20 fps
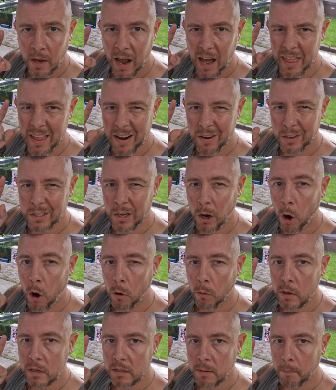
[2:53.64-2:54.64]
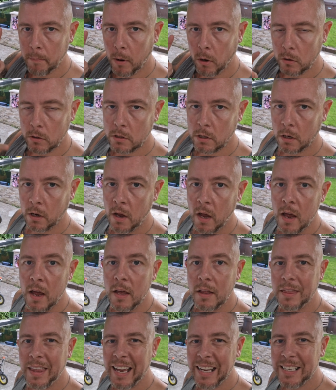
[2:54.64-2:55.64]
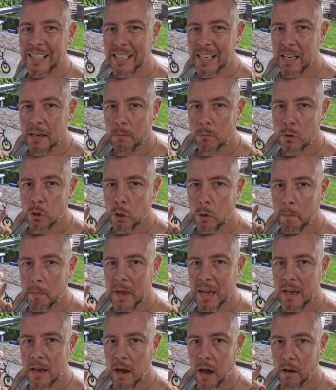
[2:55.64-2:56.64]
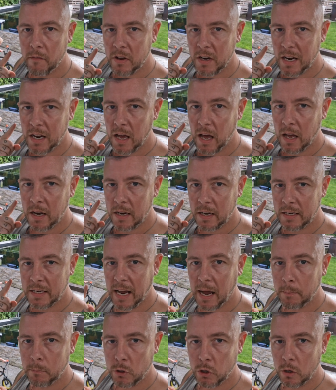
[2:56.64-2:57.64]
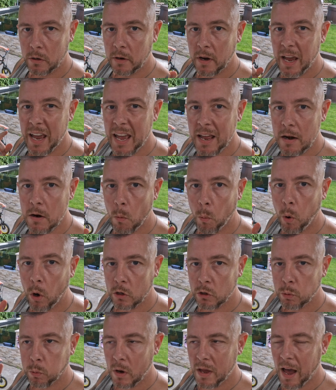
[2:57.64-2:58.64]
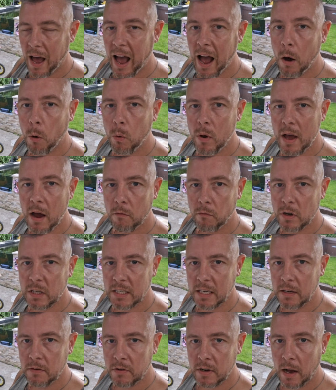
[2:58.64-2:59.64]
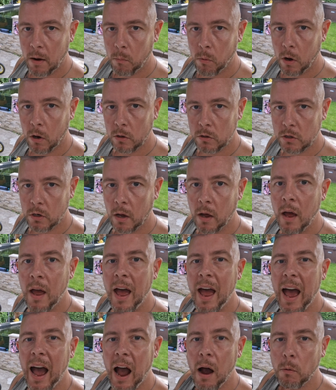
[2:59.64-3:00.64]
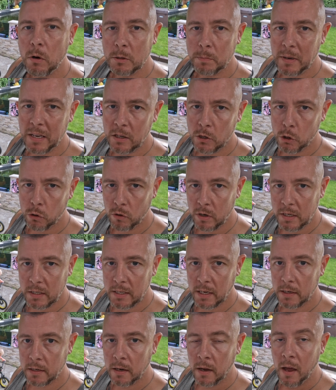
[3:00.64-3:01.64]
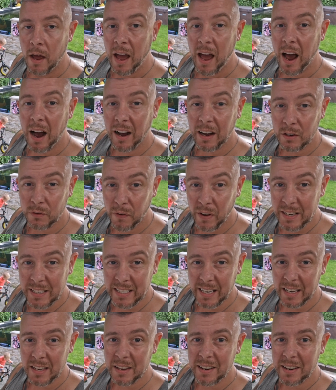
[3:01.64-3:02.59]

and there is always a but, there seems to be an adaptation in how we are receiving our water, how it's being treated. And let's face it,